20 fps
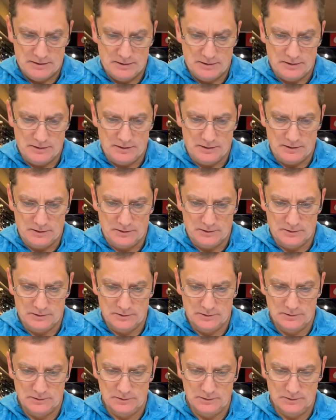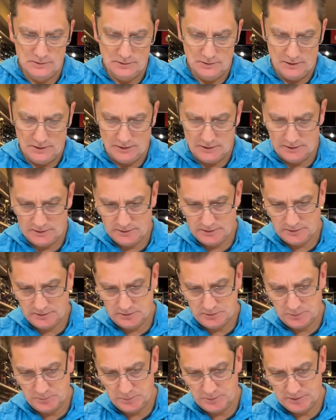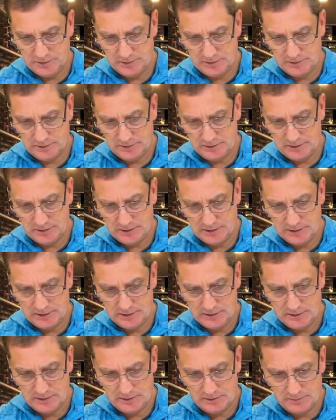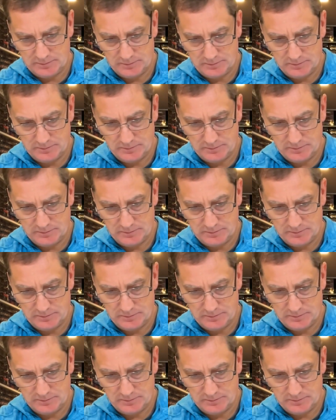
And let's open this guy up.